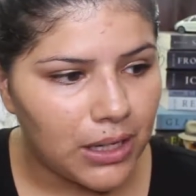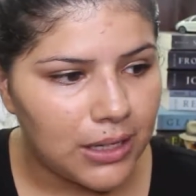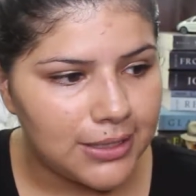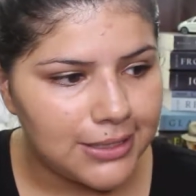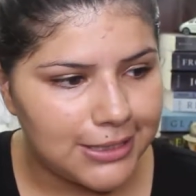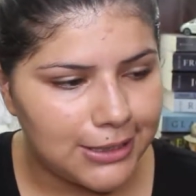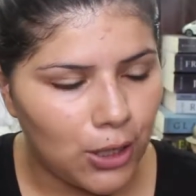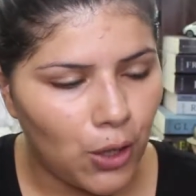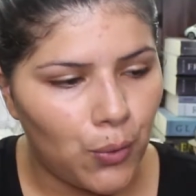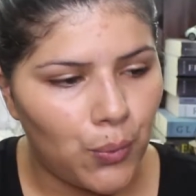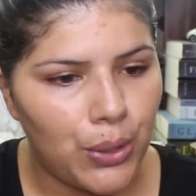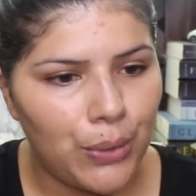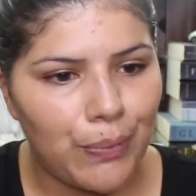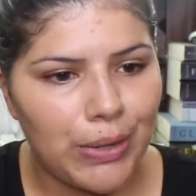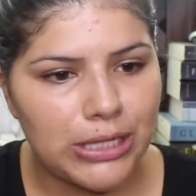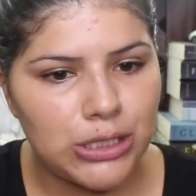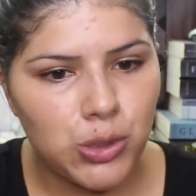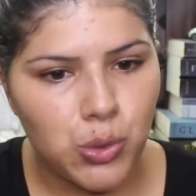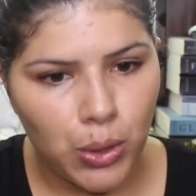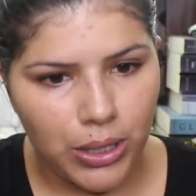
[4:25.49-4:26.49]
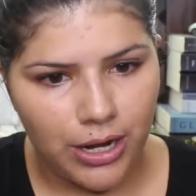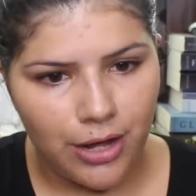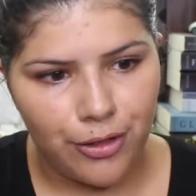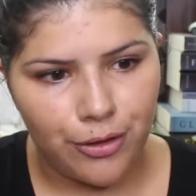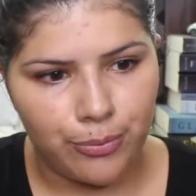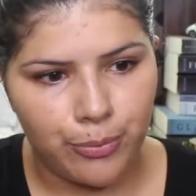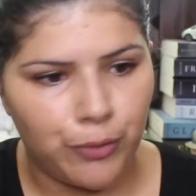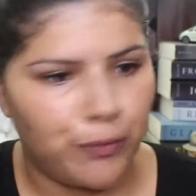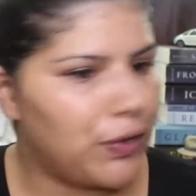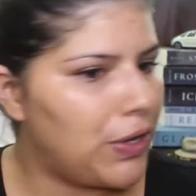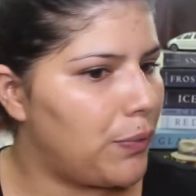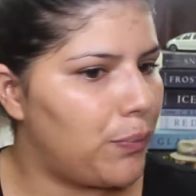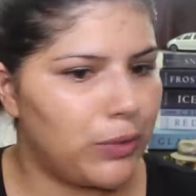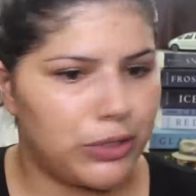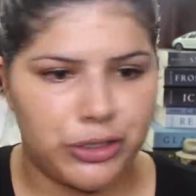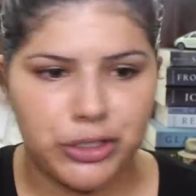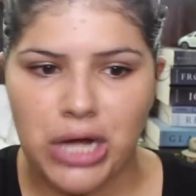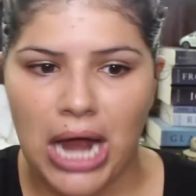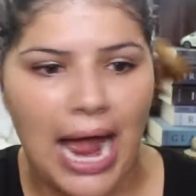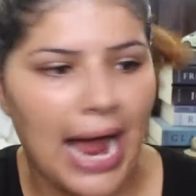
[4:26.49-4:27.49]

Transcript: So we went to another movie, which